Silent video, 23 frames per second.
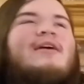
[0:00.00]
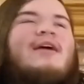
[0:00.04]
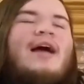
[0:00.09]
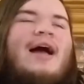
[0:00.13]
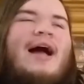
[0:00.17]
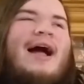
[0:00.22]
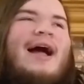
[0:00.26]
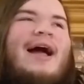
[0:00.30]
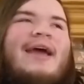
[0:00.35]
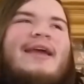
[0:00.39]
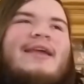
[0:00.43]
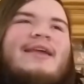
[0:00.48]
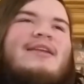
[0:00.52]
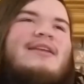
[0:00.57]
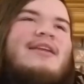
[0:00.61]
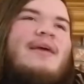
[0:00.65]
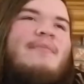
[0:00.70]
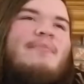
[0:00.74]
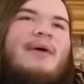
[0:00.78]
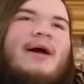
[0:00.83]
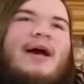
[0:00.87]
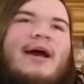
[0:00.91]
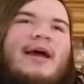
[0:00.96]
I can
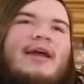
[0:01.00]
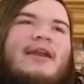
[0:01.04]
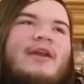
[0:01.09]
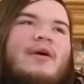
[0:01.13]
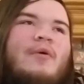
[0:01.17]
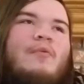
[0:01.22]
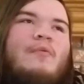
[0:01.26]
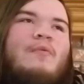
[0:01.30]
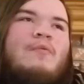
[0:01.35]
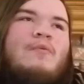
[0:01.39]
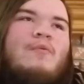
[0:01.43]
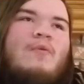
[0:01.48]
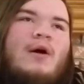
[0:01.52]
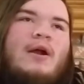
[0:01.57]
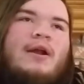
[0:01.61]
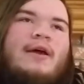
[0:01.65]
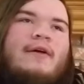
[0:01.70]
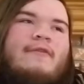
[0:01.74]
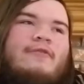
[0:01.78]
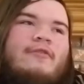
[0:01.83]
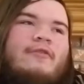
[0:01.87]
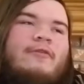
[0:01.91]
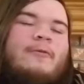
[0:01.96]
get behind it,
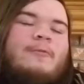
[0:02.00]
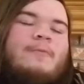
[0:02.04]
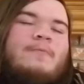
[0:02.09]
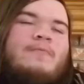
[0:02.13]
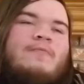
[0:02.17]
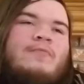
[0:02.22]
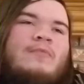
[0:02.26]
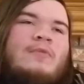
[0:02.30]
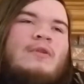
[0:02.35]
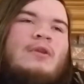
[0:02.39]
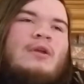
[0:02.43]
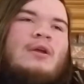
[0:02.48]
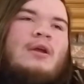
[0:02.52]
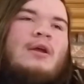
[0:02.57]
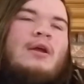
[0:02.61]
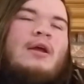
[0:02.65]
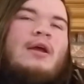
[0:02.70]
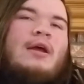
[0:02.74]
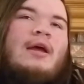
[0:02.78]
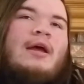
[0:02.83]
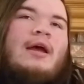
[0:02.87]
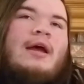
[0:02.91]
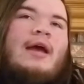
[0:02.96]
whatever.
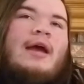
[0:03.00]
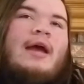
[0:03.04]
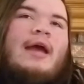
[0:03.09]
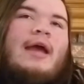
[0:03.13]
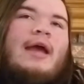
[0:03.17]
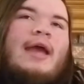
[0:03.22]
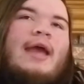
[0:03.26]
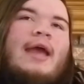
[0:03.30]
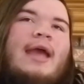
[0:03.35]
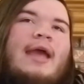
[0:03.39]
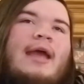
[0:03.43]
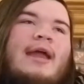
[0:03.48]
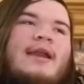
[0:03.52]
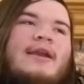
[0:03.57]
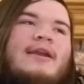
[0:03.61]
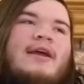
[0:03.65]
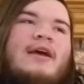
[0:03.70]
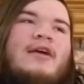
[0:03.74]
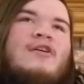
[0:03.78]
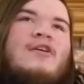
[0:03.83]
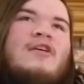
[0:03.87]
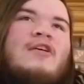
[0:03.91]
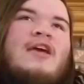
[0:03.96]
And
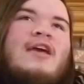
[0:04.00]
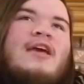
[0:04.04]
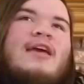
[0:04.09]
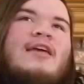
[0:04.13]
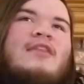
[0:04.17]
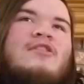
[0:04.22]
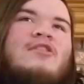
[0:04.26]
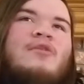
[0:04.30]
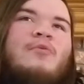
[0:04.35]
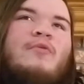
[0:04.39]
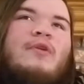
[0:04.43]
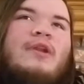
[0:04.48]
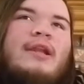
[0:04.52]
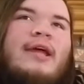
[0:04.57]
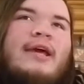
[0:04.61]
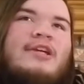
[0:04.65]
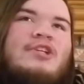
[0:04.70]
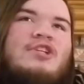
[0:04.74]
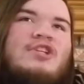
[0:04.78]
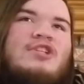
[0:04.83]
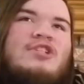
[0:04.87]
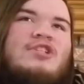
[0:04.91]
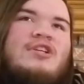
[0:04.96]
the
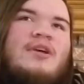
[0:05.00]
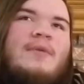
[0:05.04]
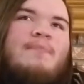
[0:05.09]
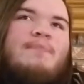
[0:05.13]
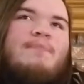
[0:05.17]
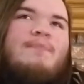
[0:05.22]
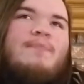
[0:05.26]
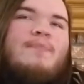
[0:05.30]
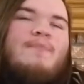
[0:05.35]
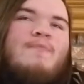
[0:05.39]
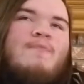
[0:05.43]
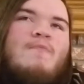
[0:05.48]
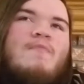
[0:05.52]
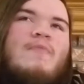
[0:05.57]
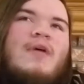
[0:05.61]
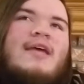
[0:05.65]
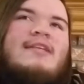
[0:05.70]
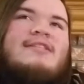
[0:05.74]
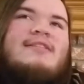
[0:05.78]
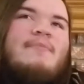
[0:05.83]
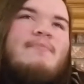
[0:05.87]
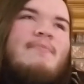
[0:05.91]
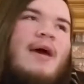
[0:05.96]
relationship
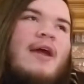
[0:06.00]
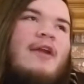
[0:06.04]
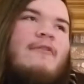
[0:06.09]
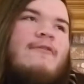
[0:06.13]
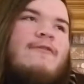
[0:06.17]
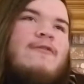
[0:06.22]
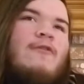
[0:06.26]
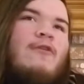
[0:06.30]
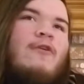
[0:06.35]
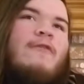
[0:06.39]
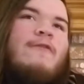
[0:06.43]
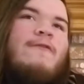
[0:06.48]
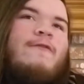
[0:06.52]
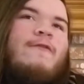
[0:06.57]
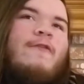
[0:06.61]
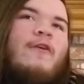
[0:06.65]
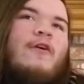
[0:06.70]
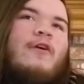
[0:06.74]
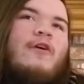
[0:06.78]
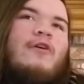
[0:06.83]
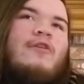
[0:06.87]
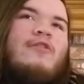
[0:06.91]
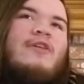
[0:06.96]
is a metaphor
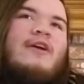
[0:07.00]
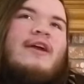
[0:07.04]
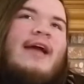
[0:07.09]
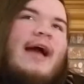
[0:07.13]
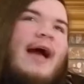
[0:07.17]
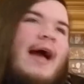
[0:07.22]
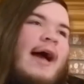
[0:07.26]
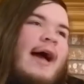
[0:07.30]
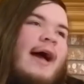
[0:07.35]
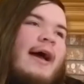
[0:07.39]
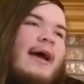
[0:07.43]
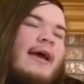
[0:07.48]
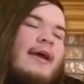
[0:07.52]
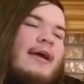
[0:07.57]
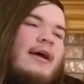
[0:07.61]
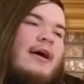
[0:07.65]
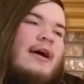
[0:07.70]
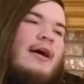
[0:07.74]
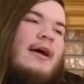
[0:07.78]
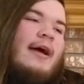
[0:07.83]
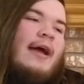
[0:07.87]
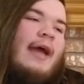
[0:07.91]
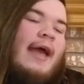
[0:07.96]
for the
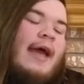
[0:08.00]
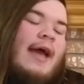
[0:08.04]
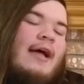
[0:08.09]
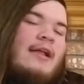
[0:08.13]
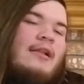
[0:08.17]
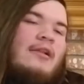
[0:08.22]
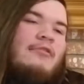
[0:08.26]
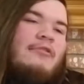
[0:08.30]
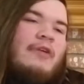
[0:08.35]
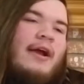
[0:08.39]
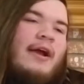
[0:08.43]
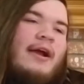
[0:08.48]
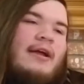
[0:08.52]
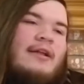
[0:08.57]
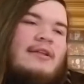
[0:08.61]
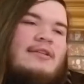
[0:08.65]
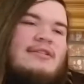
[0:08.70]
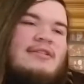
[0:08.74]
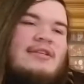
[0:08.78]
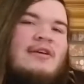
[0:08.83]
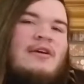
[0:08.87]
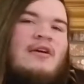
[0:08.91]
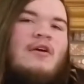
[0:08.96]
guy,
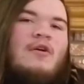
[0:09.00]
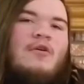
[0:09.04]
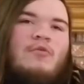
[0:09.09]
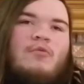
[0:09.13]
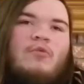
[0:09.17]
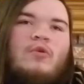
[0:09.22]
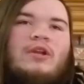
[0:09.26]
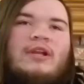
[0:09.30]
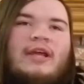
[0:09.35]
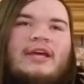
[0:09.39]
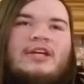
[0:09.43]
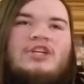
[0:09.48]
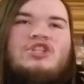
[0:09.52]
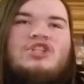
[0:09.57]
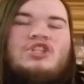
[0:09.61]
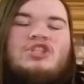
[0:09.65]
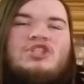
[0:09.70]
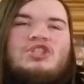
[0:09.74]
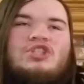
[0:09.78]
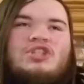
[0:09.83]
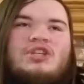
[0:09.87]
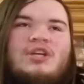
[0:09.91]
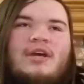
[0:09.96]
Halloran's
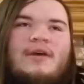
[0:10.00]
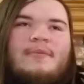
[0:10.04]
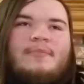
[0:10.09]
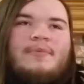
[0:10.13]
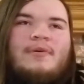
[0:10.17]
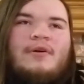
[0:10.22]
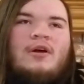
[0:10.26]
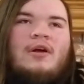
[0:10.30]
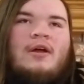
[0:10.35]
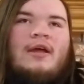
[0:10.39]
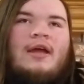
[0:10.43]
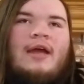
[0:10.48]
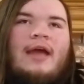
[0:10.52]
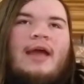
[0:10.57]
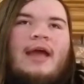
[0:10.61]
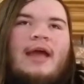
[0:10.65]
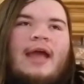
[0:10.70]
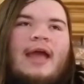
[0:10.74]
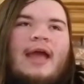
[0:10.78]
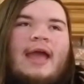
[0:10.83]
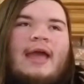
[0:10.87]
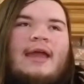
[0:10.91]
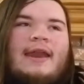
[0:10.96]
relationship,
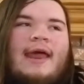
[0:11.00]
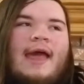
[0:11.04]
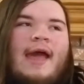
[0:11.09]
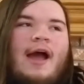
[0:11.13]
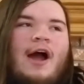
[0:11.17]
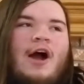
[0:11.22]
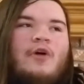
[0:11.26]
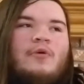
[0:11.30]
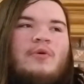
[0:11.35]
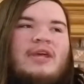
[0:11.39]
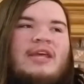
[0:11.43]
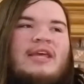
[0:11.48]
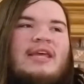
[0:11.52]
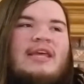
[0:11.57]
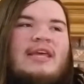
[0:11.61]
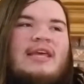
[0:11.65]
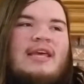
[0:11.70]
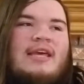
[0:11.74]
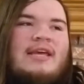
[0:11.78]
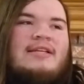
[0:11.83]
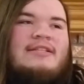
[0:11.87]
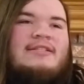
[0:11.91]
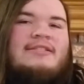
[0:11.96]
and how
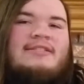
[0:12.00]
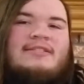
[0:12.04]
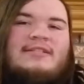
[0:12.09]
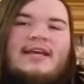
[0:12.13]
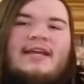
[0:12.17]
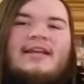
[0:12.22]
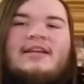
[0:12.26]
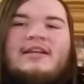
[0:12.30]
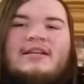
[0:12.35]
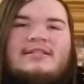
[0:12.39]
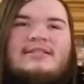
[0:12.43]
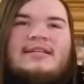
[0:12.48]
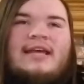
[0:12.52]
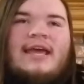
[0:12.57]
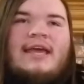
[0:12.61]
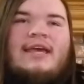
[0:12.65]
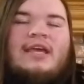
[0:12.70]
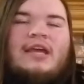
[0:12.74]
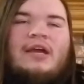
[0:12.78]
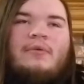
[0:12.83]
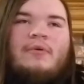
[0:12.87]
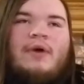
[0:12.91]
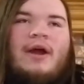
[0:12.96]
he didn't
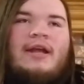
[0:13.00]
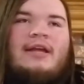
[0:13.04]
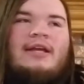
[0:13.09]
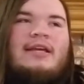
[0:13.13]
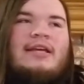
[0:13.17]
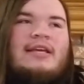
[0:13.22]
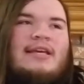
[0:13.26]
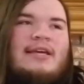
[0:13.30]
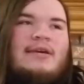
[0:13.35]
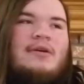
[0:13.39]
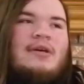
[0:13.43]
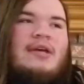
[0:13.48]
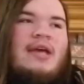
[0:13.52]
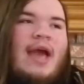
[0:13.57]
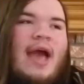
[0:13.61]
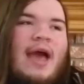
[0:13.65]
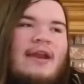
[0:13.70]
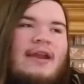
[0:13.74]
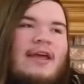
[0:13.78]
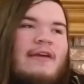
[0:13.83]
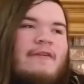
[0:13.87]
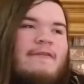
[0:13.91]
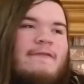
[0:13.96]
take it, right? He
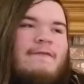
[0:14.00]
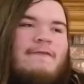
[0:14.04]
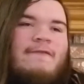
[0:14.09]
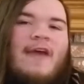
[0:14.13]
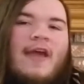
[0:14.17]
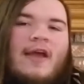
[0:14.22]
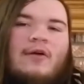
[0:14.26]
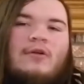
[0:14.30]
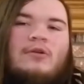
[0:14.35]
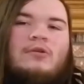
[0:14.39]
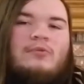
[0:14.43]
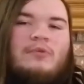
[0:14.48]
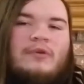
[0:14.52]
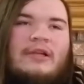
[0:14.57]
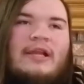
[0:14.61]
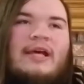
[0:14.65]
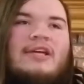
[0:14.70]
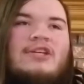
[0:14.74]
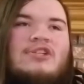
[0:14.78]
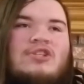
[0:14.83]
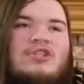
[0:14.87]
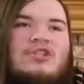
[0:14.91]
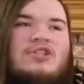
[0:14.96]
had a failed
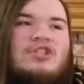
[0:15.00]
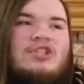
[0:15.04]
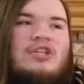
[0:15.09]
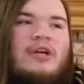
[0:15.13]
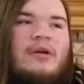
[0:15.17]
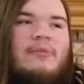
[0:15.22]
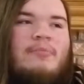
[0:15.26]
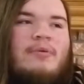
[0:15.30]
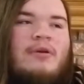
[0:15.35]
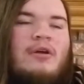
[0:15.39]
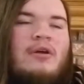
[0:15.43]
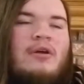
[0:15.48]
relationship.